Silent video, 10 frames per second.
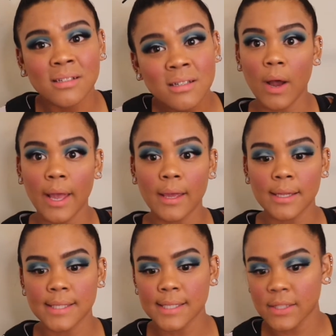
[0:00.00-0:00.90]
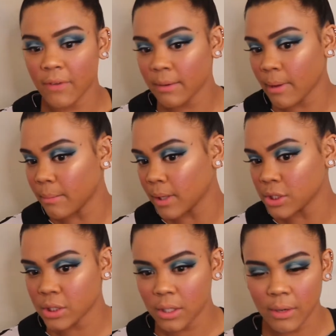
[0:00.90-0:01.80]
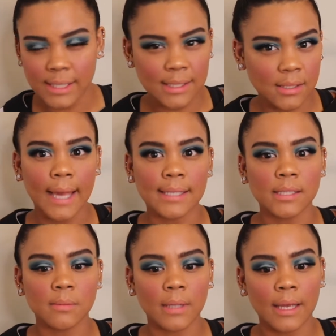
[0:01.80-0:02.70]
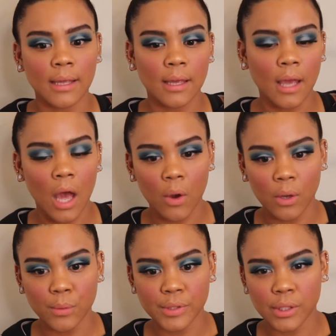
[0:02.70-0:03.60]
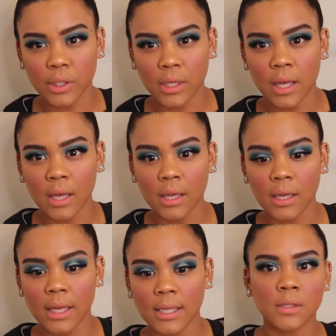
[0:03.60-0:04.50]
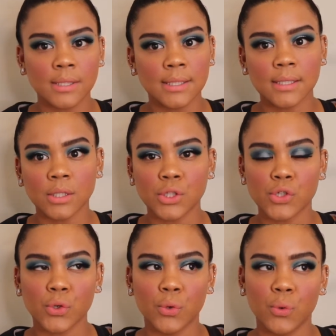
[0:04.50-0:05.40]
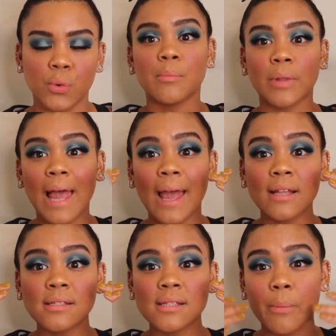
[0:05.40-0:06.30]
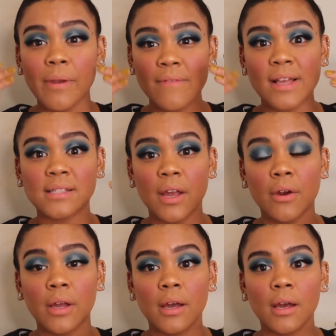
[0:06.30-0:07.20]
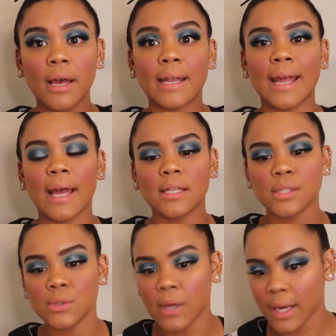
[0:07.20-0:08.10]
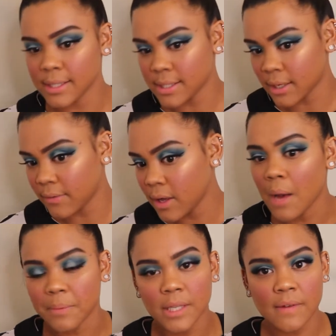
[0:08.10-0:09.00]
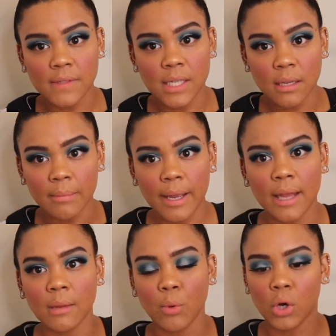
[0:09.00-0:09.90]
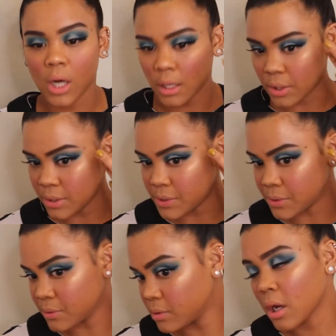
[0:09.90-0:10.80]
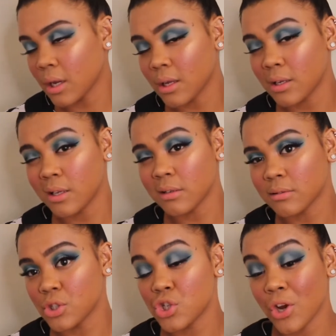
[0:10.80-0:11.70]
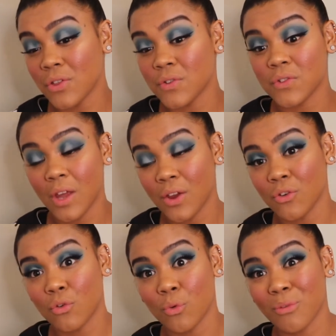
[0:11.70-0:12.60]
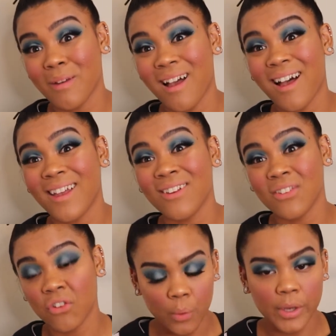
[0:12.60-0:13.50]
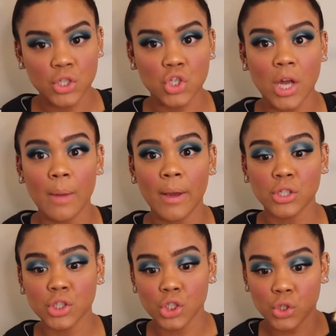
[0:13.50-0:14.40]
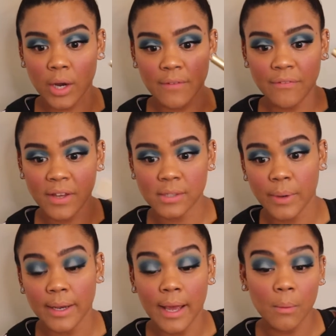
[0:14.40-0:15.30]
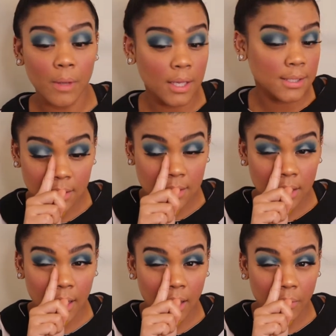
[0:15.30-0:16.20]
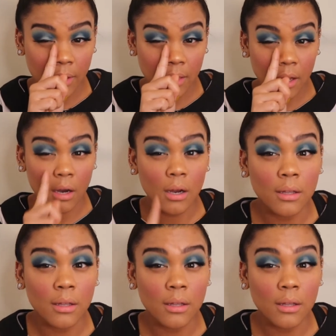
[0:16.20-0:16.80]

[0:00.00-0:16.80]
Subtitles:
I intensified my blush a little. I didn't end up liking how it was looking. It looked a little too bland on my face area and I had to kind of uplift it by adding more color to kind of, you know, share the stage with my eyes. Which I'm actually going to try and fix right now because see that right there?